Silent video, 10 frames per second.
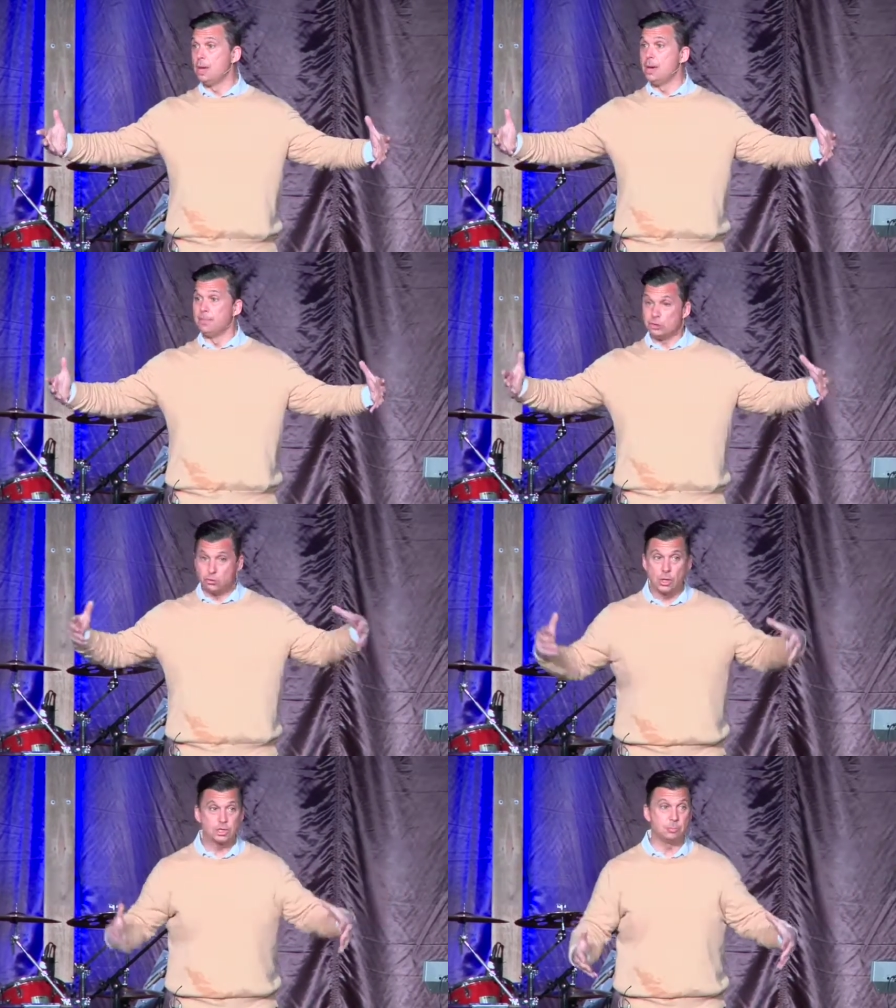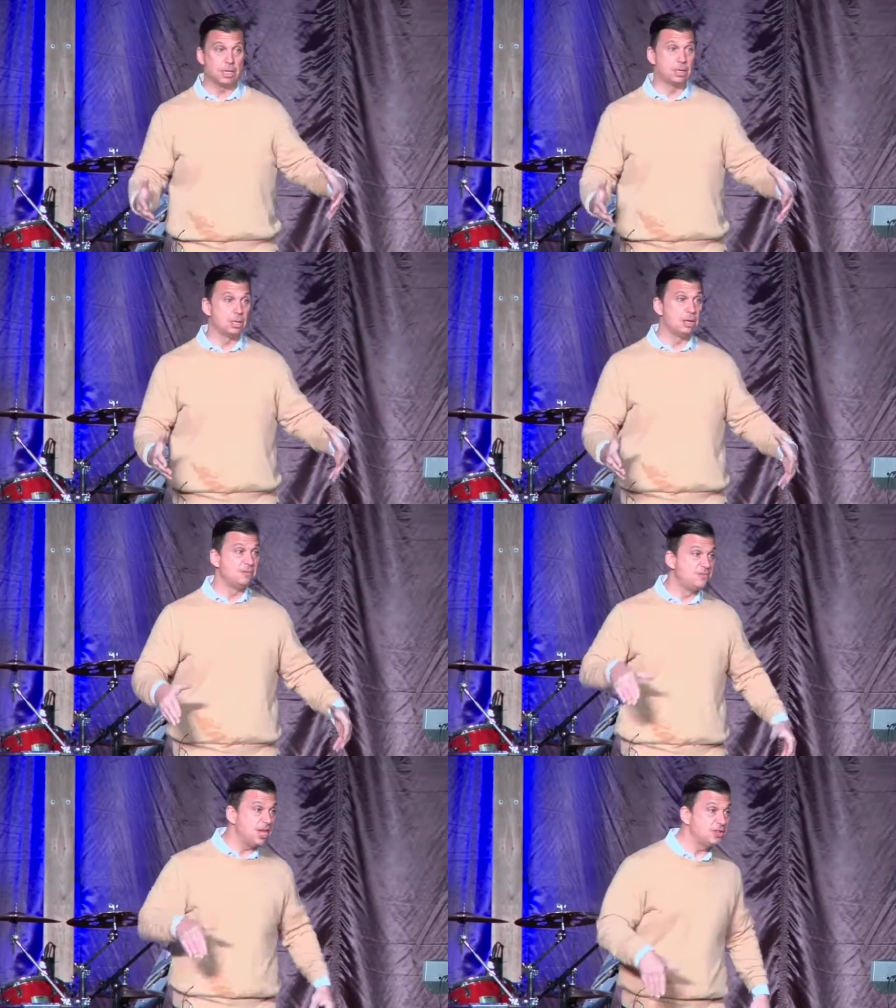But trust me,
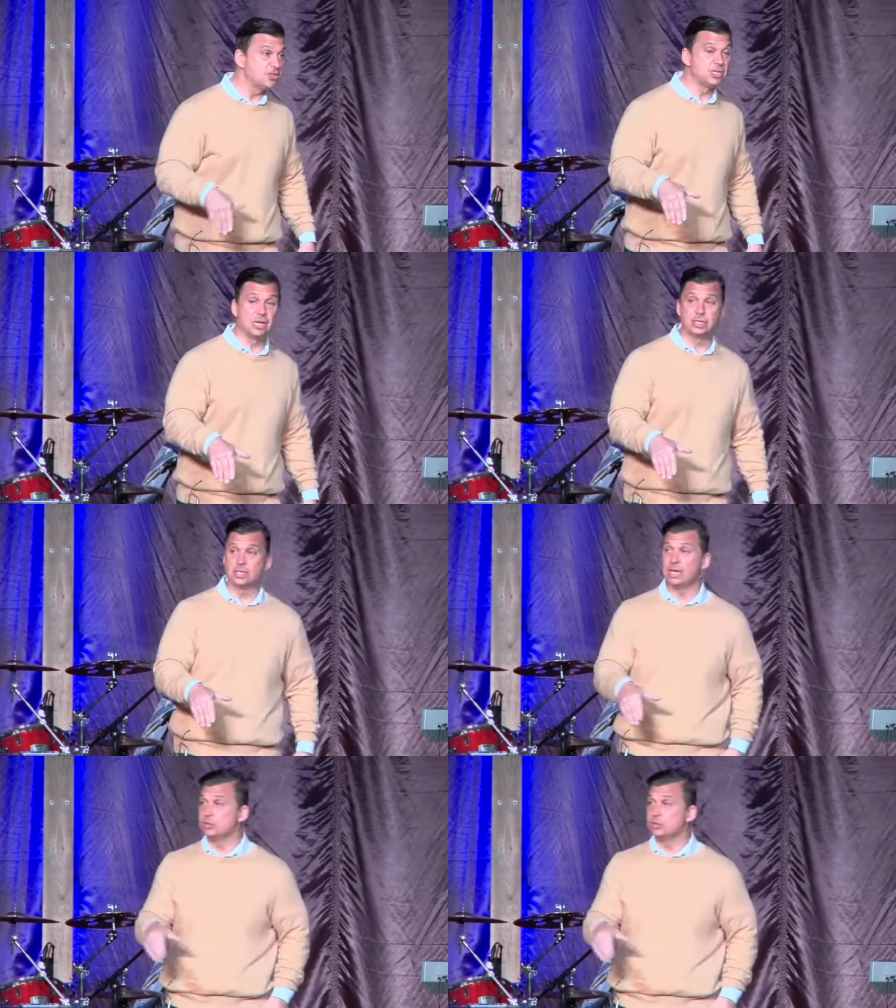faith says it's